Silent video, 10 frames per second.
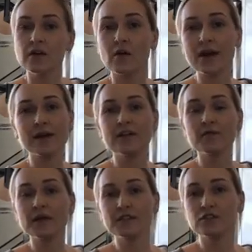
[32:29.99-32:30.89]
I don't have
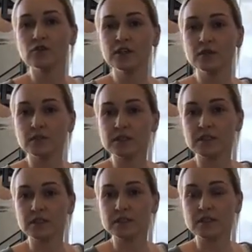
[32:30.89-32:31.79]
money to join your
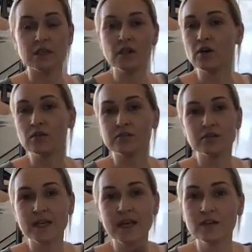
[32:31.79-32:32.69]
business. No, you
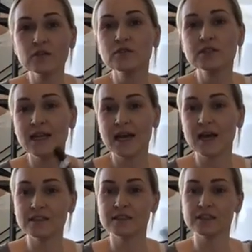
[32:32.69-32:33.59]
can't use
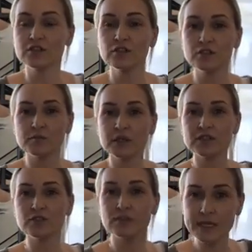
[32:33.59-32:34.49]
that as an excuse
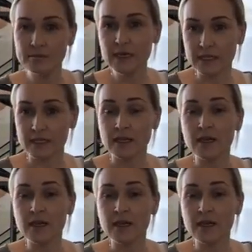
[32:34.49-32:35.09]
because you need money.